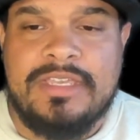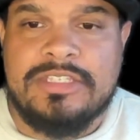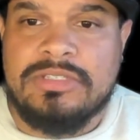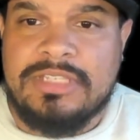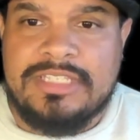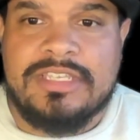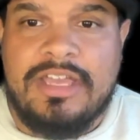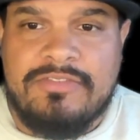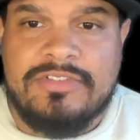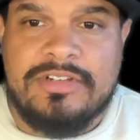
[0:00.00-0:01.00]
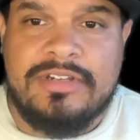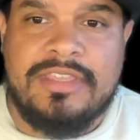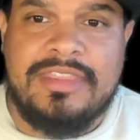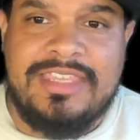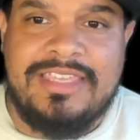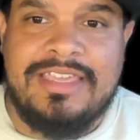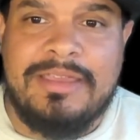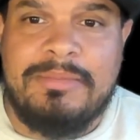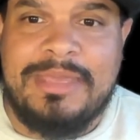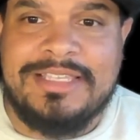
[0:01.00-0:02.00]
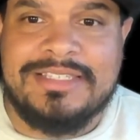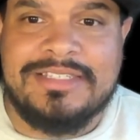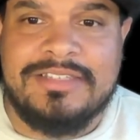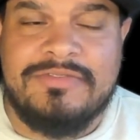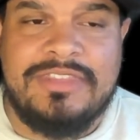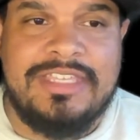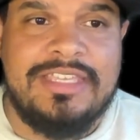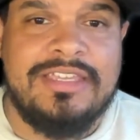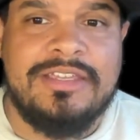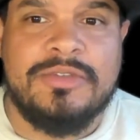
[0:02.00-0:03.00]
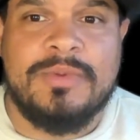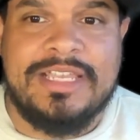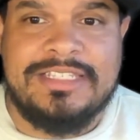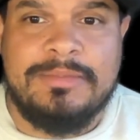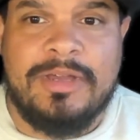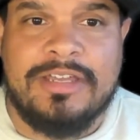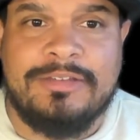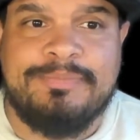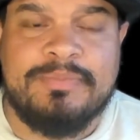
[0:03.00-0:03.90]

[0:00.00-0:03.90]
So let's cover the basics of the RICE model.